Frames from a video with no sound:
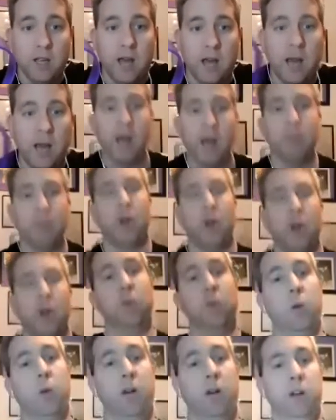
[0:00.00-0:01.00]
Um, I'll
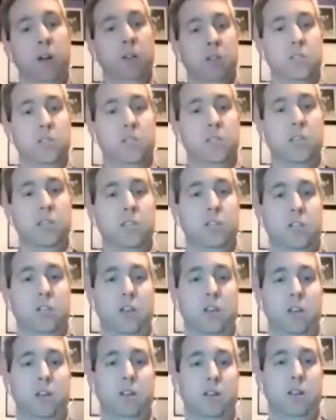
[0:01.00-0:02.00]
be wearing this t
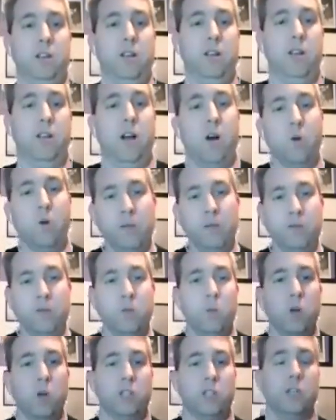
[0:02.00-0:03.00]
shirt, I'll
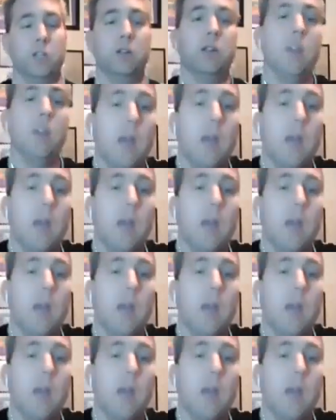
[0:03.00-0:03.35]
even wash it.